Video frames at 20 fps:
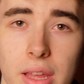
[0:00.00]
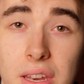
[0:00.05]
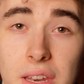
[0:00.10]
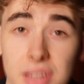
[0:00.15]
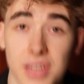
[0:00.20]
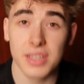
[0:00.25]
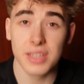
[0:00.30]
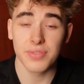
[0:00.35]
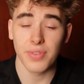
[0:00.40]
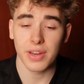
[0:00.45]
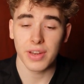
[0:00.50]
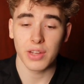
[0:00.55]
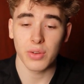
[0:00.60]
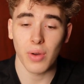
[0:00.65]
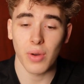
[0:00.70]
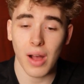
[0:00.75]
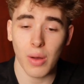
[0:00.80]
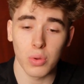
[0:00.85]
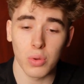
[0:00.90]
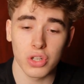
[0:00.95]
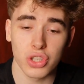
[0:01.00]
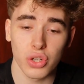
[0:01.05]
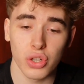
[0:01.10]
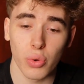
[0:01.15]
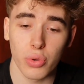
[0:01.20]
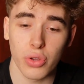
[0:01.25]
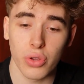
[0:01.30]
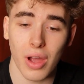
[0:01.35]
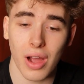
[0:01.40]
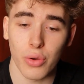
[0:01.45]
In this video, I will
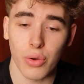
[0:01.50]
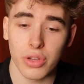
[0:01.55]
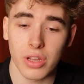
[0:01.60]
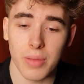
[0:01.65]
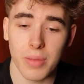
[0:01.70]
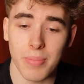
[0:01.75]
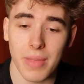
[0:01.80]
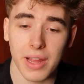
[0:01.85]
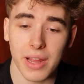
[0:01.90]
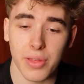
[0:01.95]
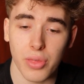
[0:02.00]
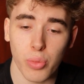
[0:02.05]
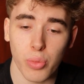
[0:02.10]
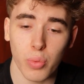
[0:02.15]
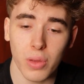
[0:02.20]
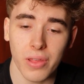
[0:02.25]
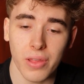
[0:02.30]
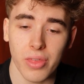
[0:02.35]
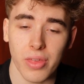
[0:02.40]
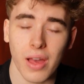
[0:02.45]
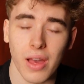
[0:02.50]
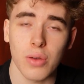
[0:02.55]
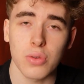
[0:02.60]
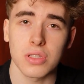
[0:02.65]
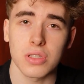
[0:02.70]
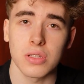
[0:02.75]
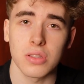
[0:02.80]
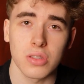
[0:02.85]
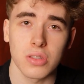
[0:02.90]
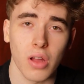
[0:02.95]
show you how you can make
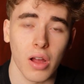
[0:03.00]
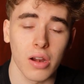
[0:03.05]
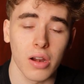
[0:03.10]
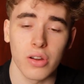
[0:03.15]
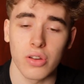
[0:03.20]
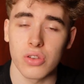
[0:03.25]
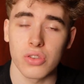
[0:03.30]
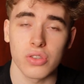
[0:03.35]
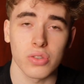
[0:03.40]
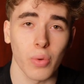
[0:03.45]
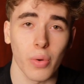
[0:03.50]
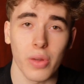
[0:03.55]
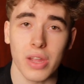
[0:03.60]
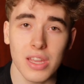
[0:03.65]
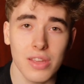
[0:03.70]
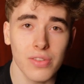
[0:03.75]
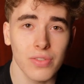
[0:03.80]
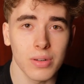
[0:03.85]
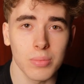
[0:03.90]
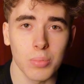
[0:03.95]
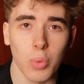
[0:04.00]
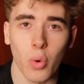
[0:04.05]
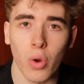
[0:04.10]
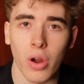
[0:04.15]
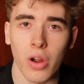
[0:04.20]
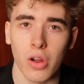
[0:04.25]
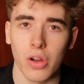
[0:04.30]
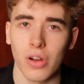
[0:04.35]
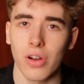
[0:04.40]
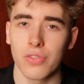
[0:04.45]
$3,000 or even
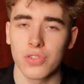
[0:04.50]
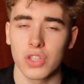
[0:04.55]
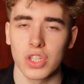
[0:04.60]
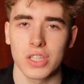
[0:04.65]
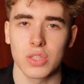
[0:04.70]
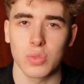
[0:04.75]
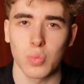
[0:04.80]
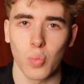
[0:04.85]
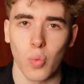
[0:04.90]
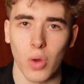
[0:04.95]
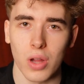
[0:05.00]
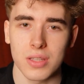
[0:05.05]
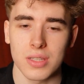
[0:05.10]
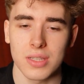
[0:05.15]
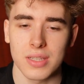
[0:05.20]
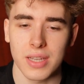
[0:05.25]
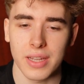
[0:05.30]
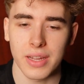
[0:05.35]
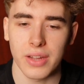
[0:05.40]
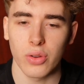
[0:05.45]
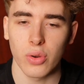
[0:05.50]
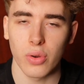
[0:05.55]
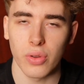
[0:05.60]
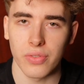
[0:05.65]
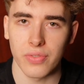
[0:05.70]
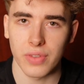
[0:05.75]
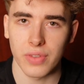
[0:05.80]
more off just one singular